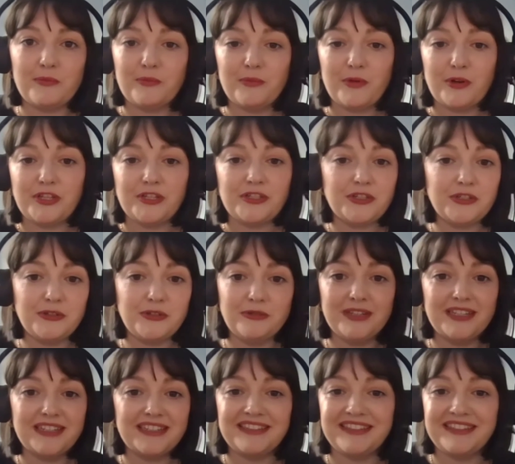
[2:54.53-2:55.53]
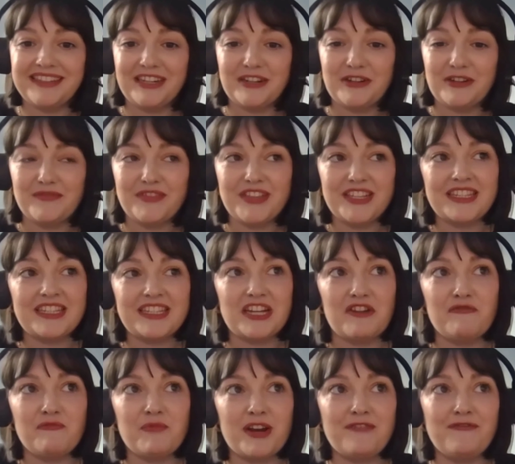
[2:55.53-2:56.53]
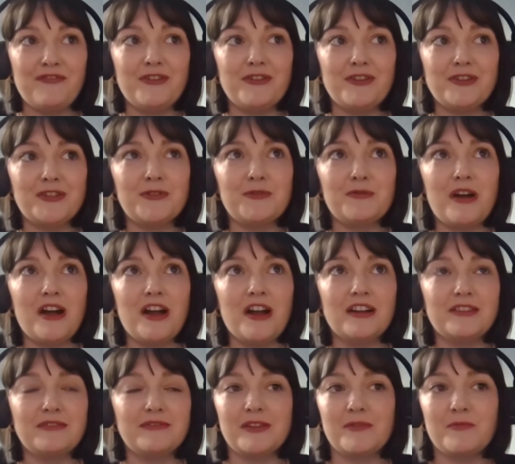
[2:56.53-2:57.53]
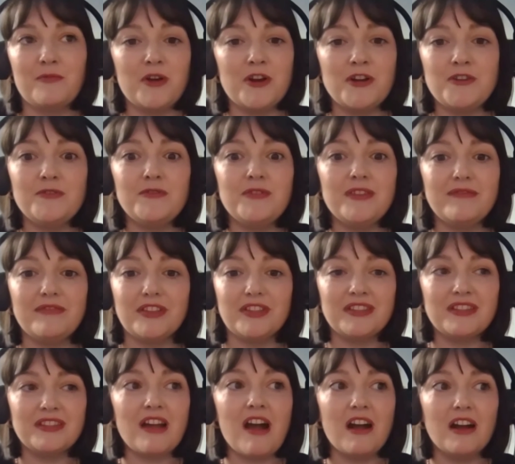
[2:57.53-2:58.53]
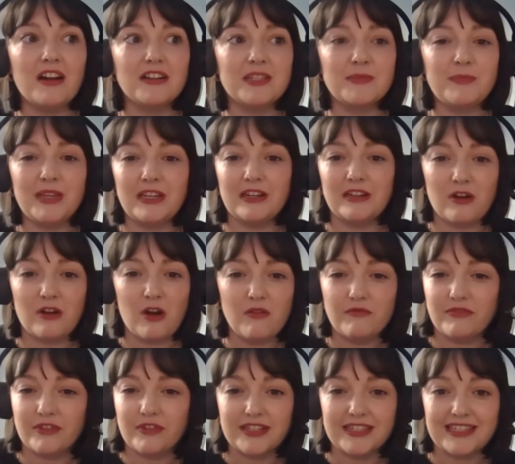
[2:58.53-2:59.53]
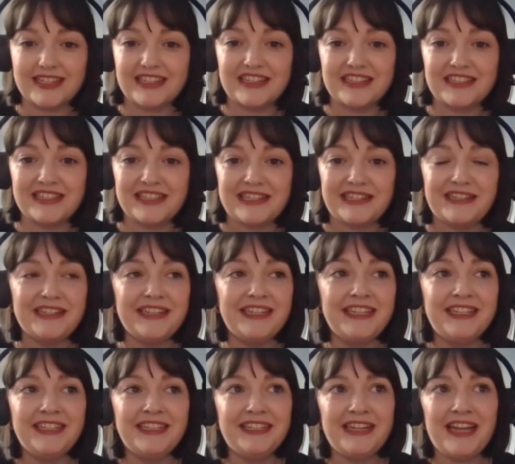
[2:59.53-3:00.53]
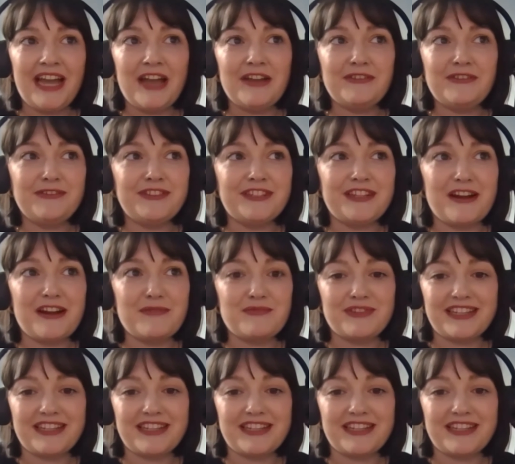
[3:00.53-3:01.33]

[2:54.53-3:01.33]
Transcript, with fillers: what you do and all of this stuff. But I found it so hard. I was like, where do you even start speaking at conferences, and how do you start